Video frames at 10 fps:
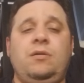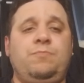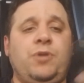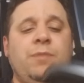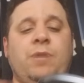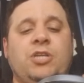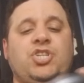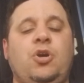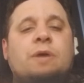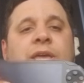pretty
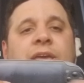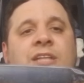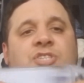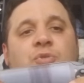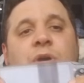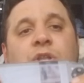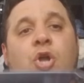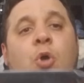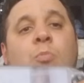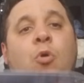much going into a
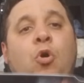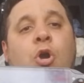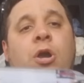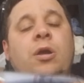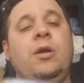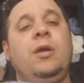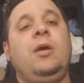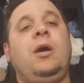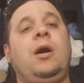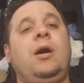no more
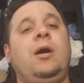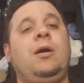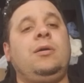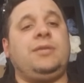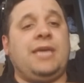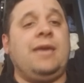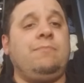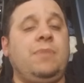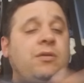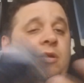uh,
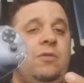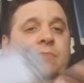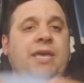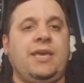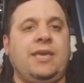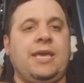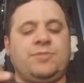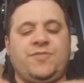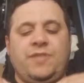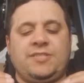game, you know, making
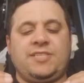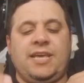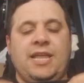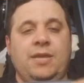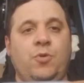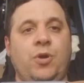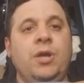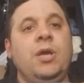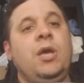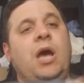games for this thing anymore.
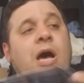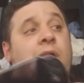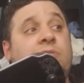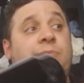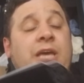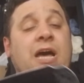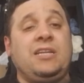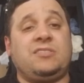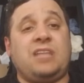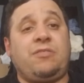Uh, to be
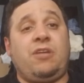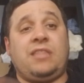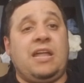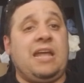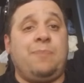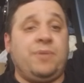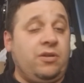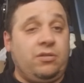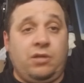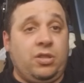honest, I thought that happened a,
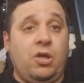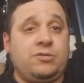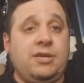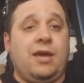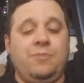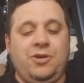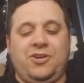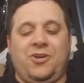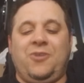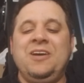a, long time
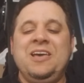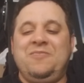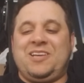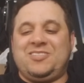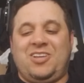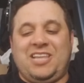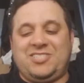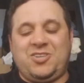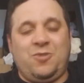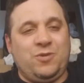ago because all I
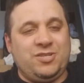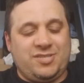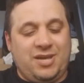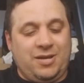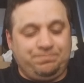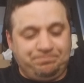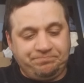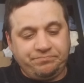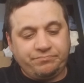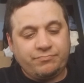saw was uh,
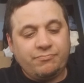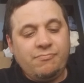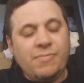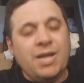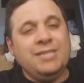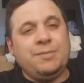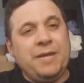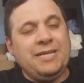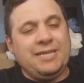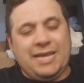
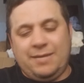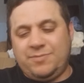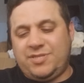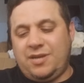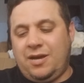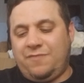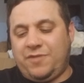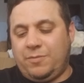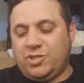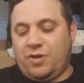independent games uh, for
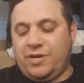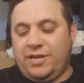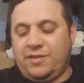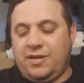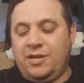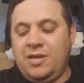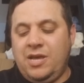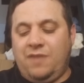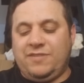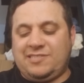the majority of the
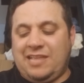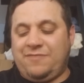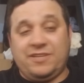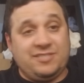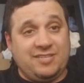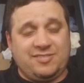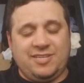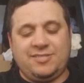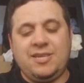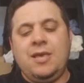of its life
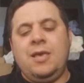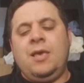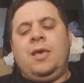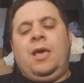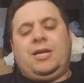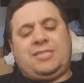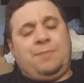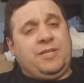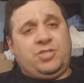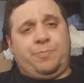existence,
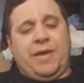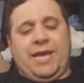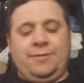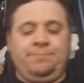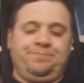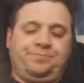except in Japan,